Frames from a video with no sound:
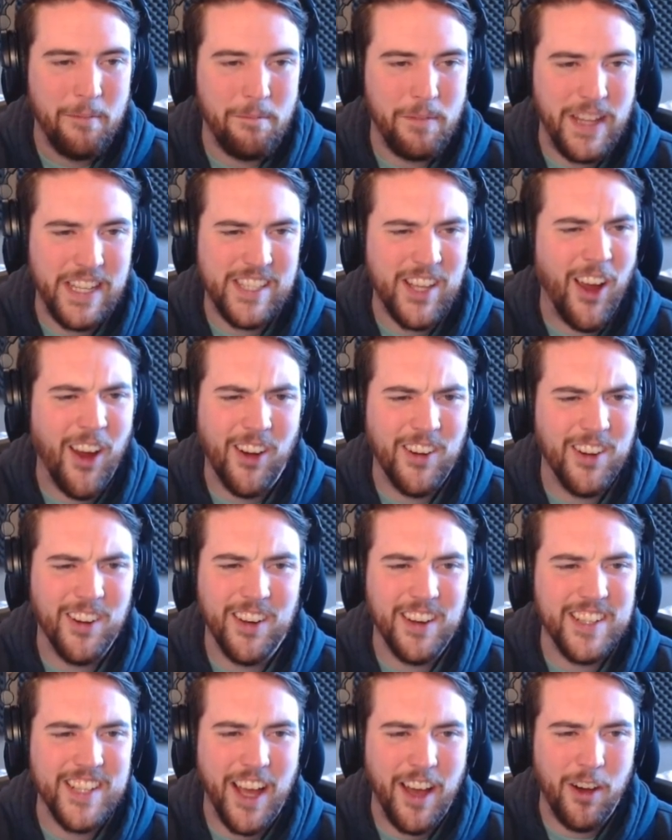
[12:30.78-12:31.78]
it's harder
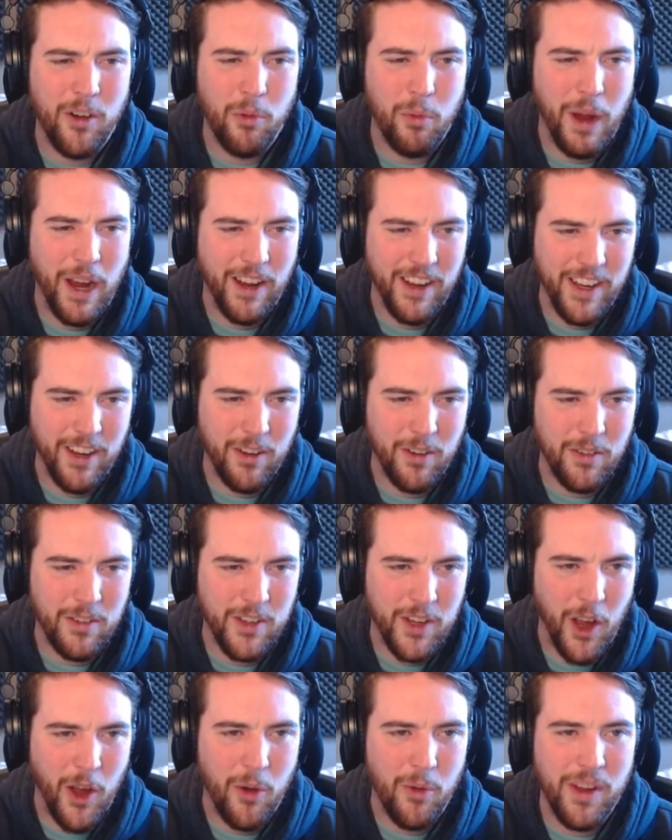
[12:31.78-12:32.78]
to tell where you're
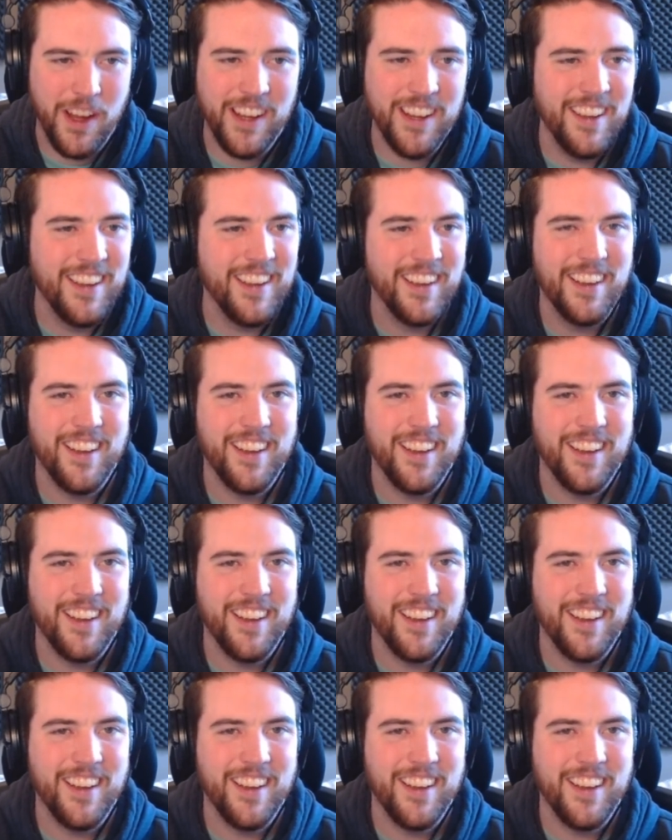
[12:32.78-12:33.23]
going.